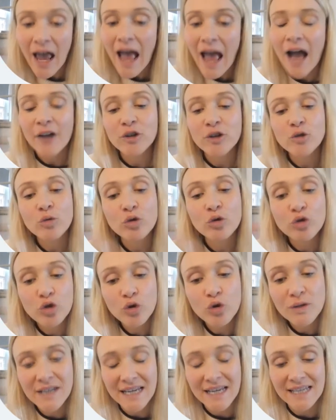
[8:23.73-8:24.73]
And you will
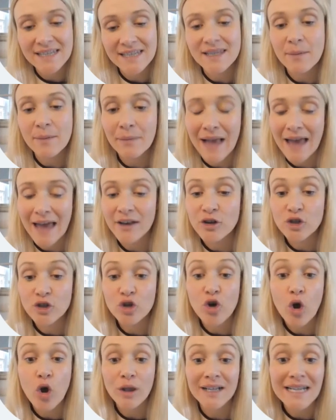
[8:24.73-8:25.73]
notice the planners are
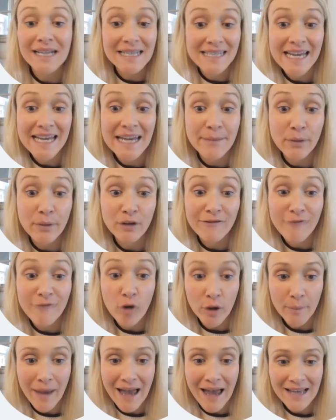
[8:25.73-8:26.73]
all in a table
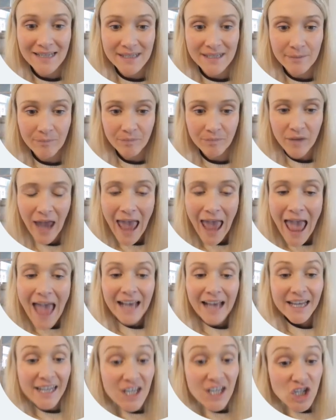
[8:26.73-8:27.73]
format.
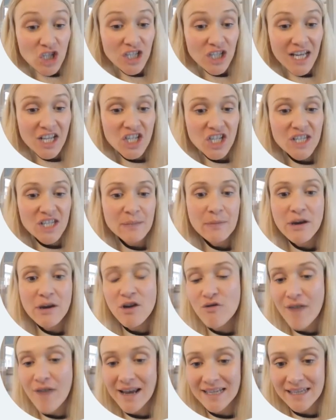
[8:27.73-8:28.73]
Each stage is
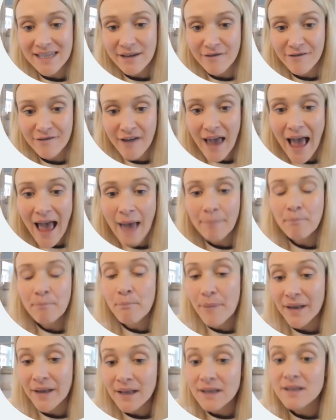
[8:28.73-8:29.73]
progressive and
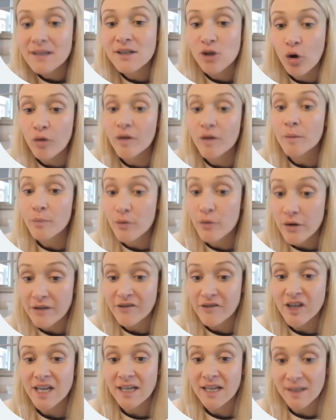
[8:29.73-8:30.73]
builds on the
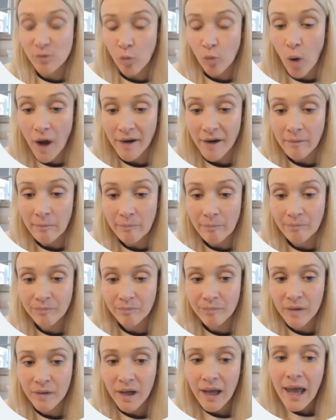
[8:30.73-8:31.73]
previous one.
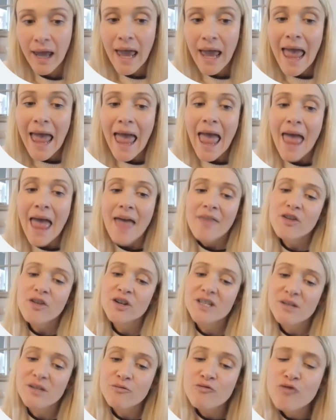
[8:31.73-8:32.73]
There is
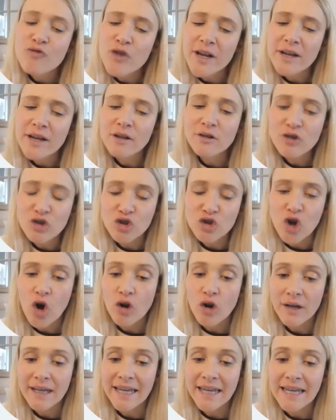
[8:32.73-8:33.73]
a real
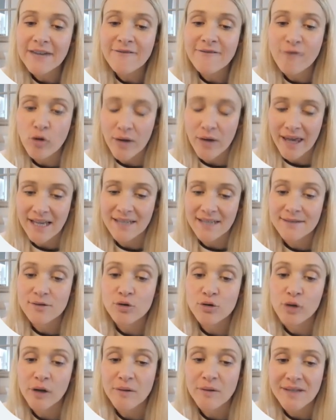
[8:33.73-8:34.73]
strong key focus
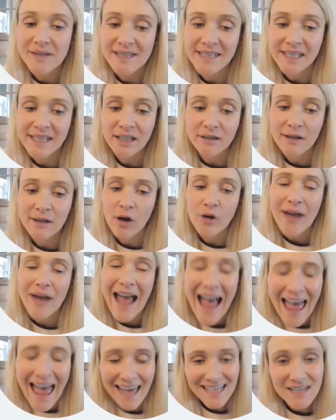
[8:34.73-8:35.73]
throughout SEAL on
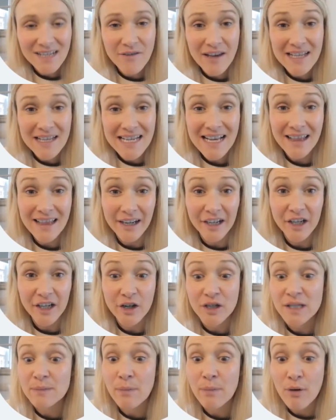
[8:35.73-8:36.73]
activating
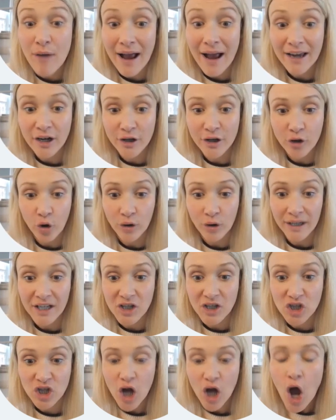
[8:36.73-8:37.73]
learners' prior
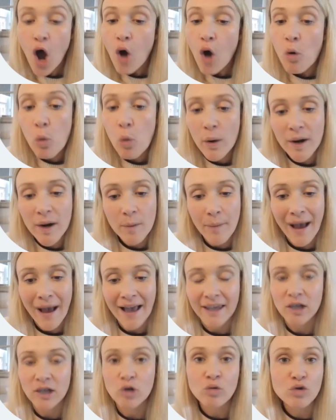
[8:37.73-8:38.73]
knowledge, whereby
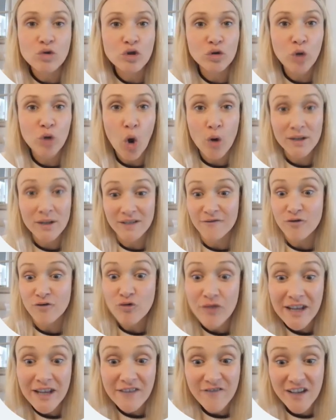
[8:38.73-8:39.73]
you'll do lots of
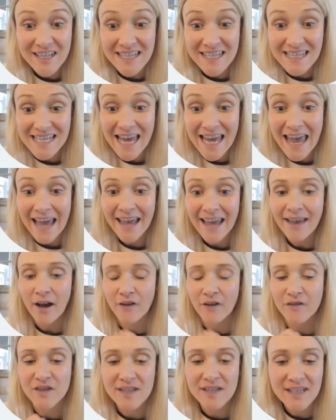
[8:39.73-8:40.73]
revisiting
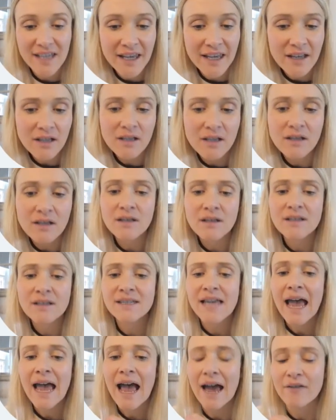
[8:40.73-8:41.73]
of skills
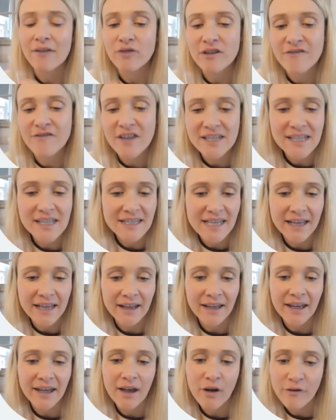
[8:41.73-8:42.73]
and revisiting
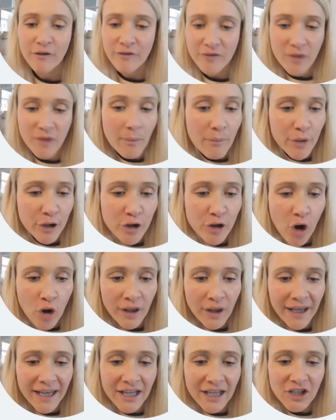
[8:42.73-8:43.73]
of number
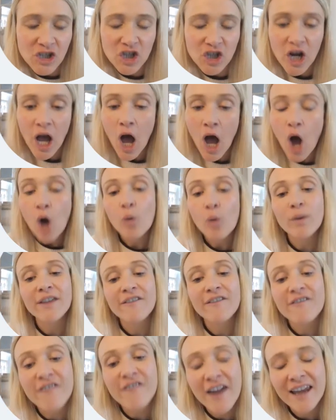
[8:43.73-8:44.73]
knowledge with a
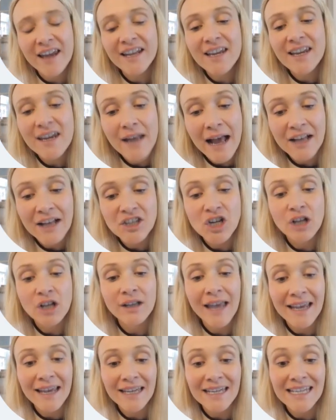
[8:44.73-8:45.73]
very gradual
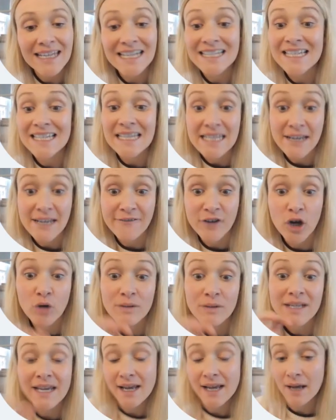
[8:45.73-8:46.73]
increase in
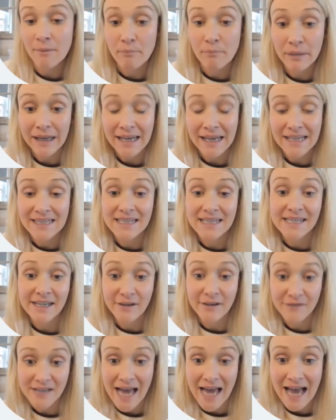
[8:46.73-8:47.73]
difficulty and complexity
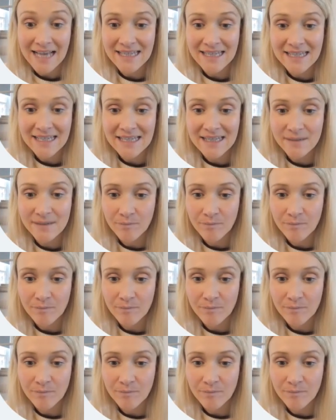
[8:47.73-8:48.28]
of tasks.